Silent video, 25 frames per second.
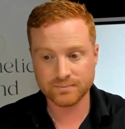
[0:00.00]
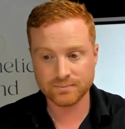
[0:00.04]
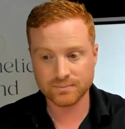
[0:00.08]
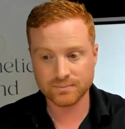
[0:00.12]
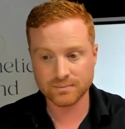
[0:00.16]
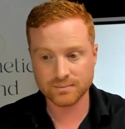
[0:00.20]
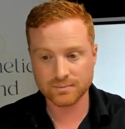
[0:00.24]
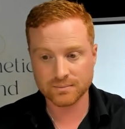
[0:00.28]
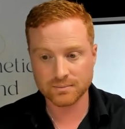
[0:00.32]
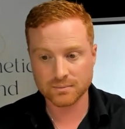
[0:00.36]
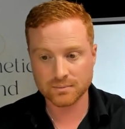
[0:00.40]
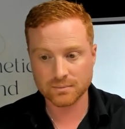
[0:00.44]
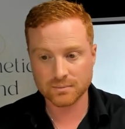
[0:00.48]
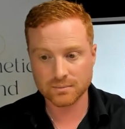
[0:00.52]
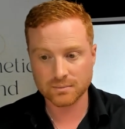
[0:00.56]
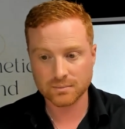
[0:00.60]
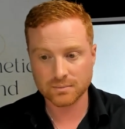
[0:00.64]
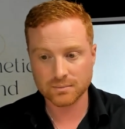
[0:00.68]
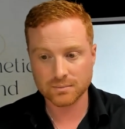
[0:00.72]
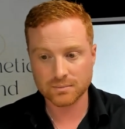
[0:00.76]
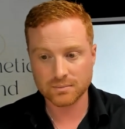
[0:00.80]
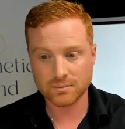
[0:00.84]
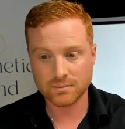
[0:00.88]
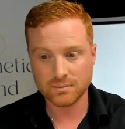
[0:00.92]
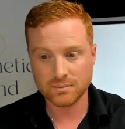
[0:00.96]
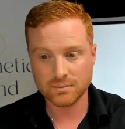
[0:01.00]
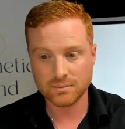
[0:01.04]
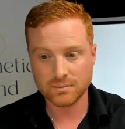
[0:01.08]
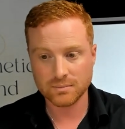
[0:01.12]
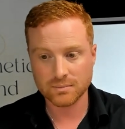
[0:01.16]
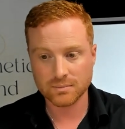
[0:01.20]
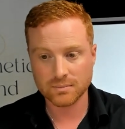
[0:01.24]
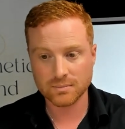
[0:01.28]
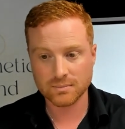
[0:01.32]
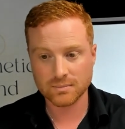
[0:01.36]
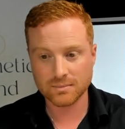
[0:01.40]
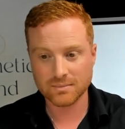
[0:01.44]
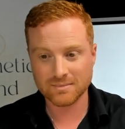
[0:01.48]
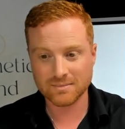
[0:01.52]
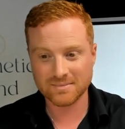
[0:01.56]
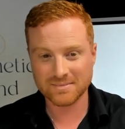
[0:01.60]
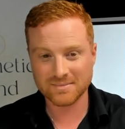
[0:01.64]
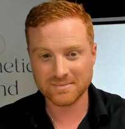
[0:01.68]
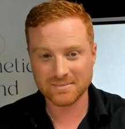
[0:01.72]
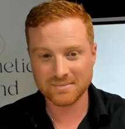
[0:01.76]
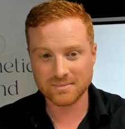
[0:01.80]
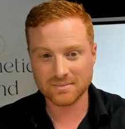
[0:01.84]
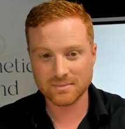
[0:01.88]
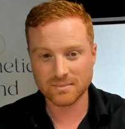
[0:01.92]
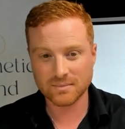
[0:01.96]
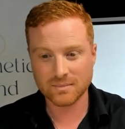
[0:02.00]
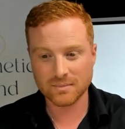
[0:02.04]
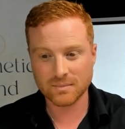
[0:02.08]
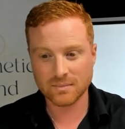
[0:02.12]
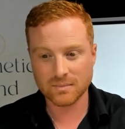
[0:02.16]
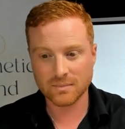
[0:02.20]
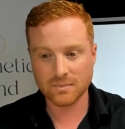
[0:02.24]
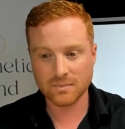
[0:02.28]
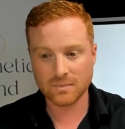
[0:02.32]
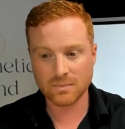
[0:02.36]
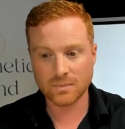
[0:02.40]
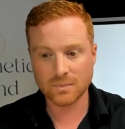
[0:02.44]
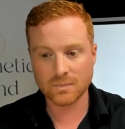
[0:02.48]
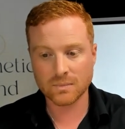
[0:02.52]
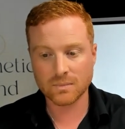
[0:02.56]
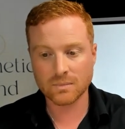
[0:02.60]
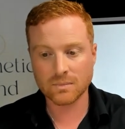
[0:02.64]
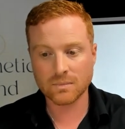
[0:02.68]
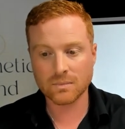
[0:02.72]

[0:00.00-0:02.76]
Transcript: Nobody speaks.